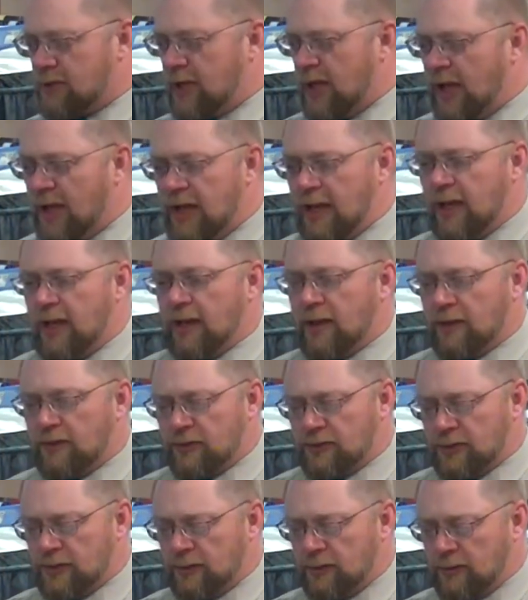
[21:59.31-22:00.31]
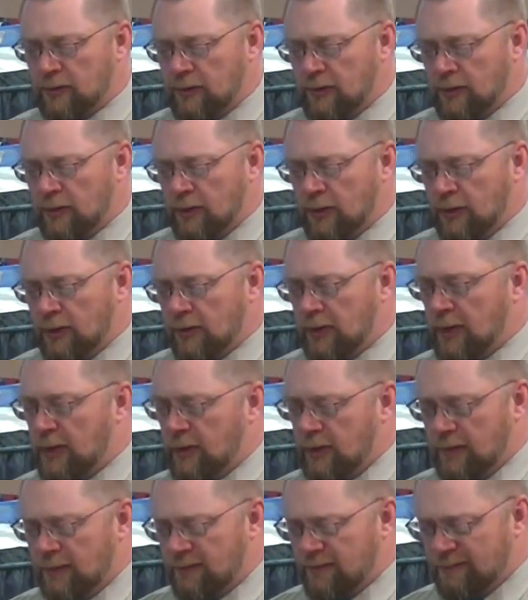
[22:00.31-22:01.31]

to Ahaz that